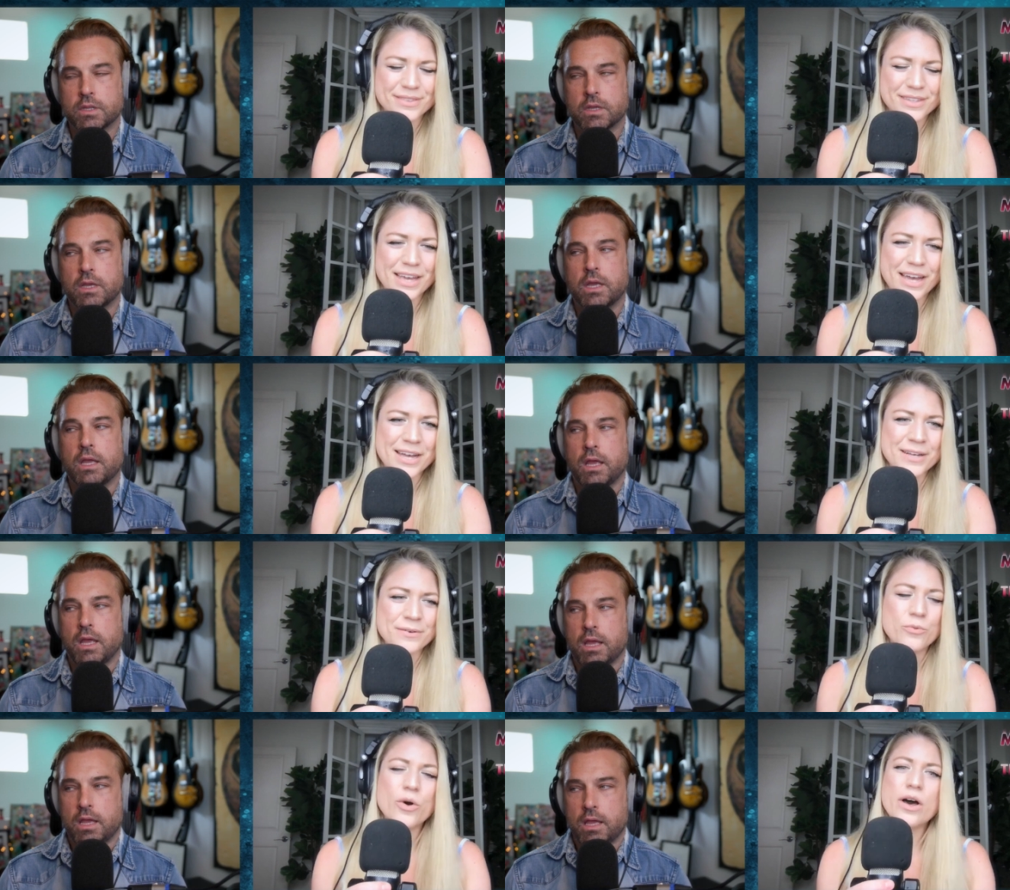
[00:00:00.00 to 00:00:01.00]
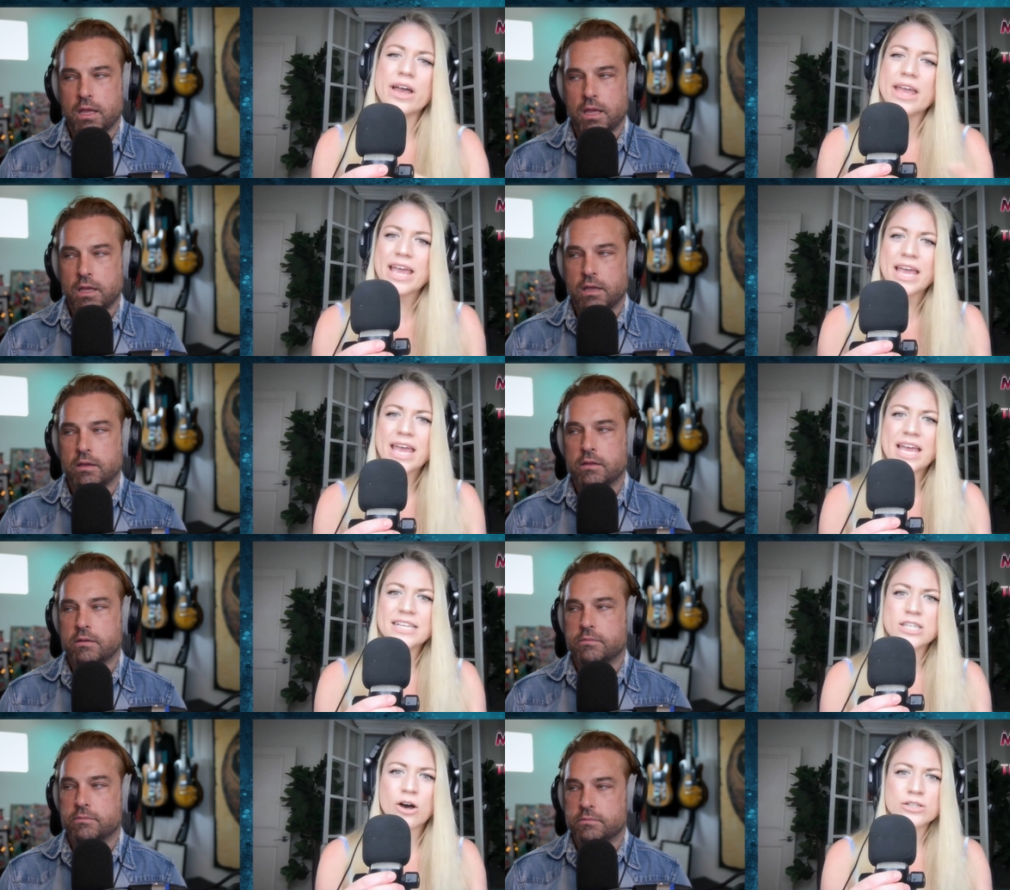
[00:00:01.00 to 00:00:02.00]
Speaker 1: Yeah. Well,
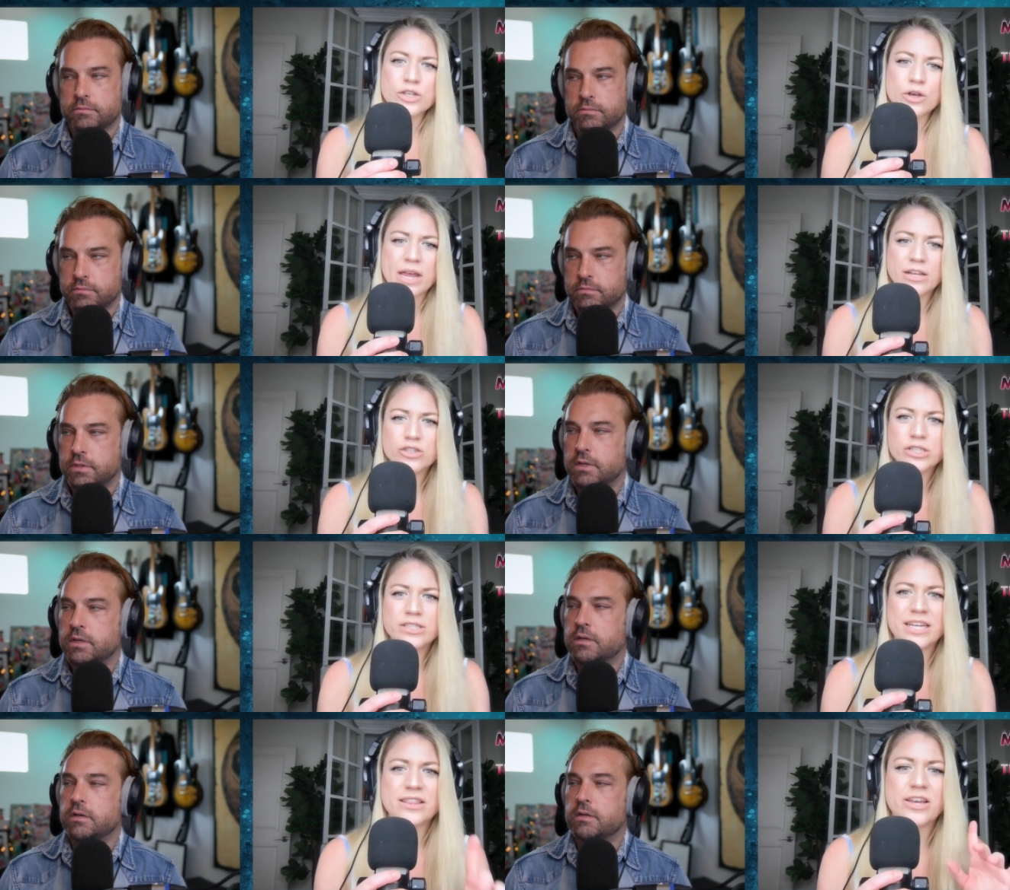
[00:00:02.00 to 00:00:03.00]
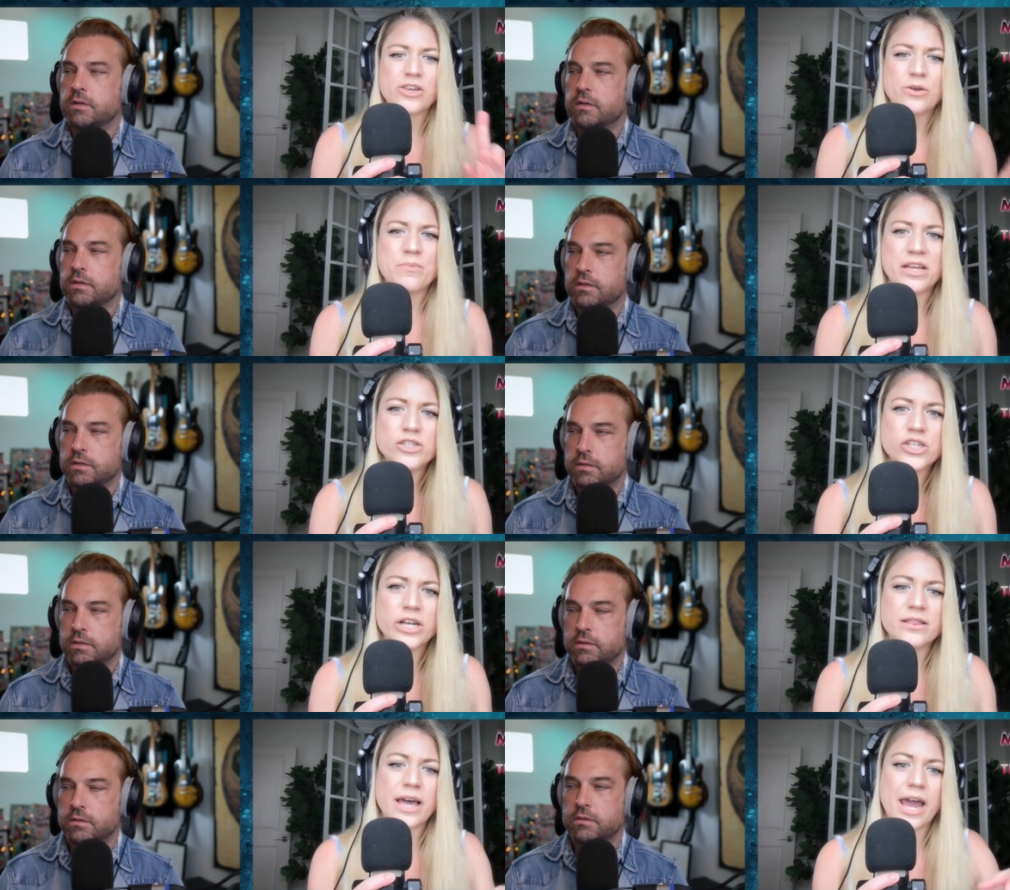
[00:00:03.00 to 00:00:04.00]
it's also interesting that you
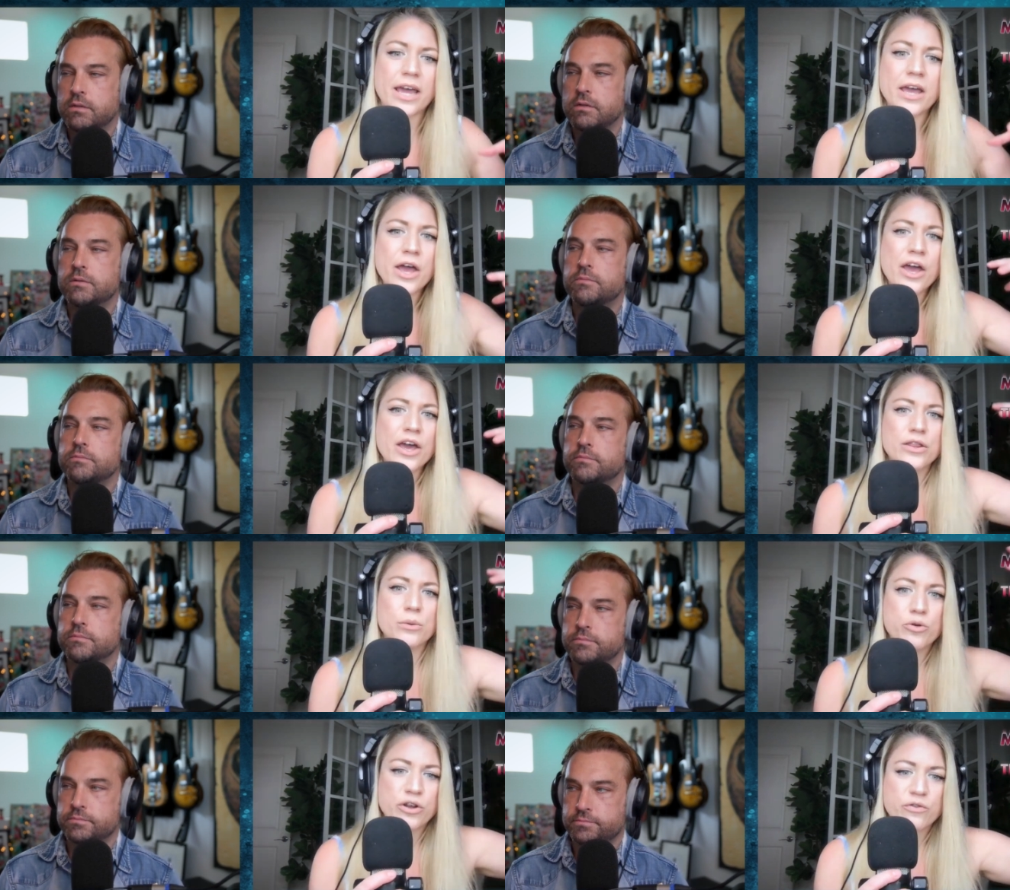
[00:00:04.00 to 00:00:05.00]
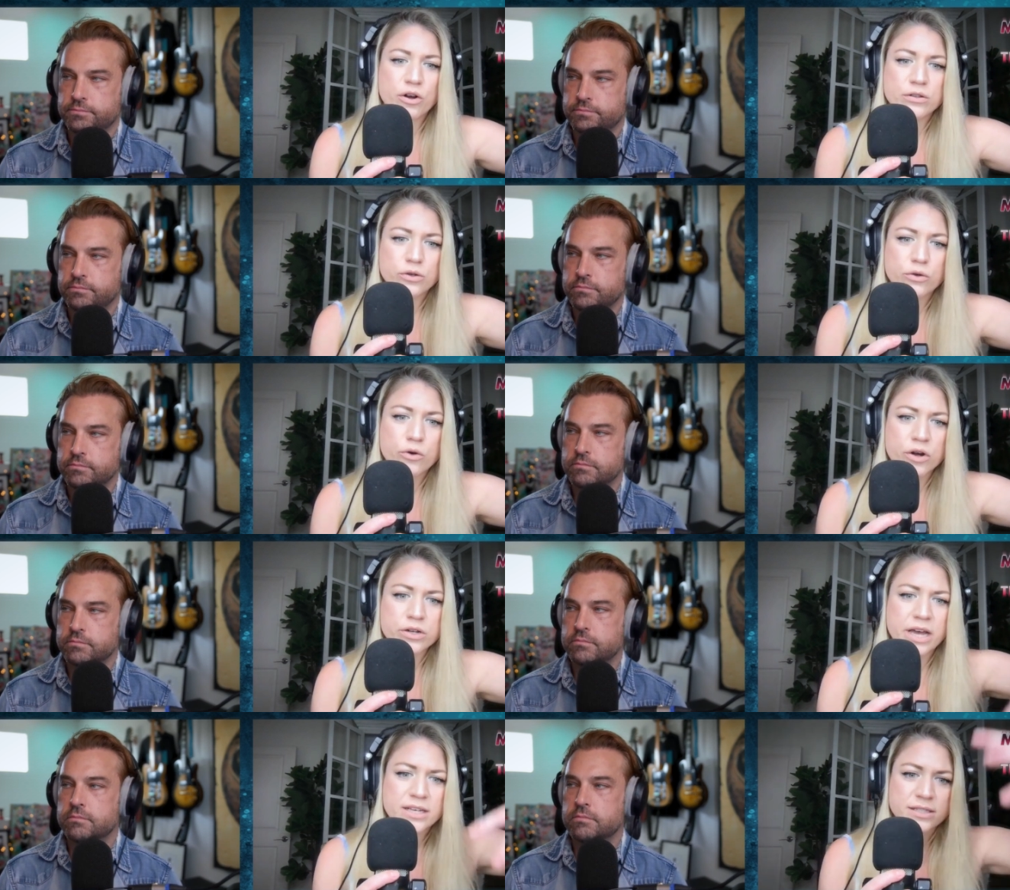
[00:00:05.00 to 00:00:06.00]
mentioned like the prefrontal
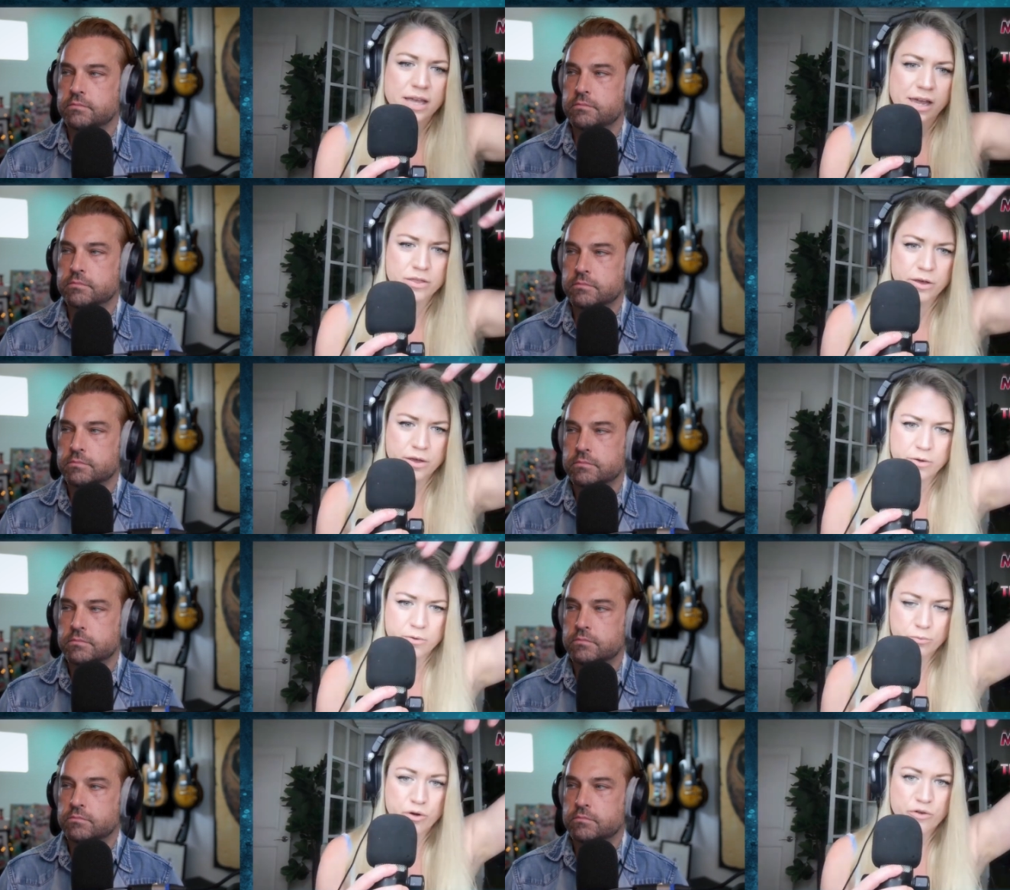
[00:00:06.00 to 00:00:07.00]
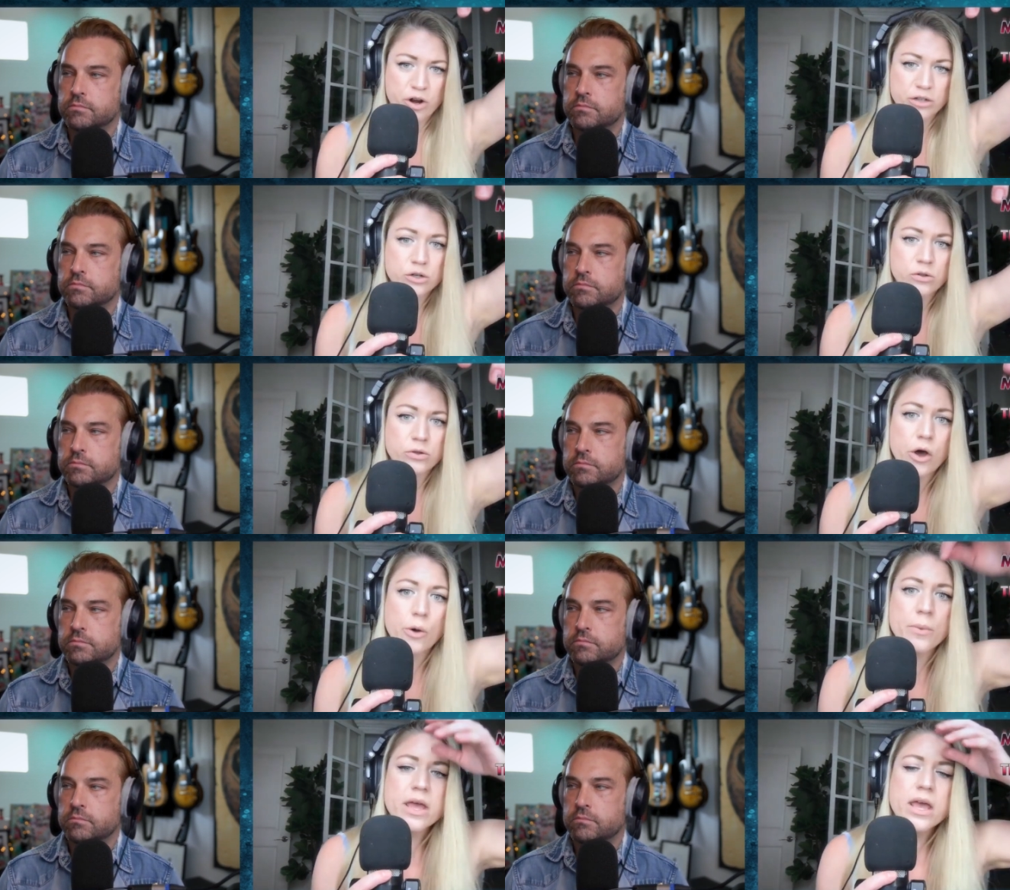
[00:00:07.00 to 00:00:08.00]
cortex, like the prefrontal lobe.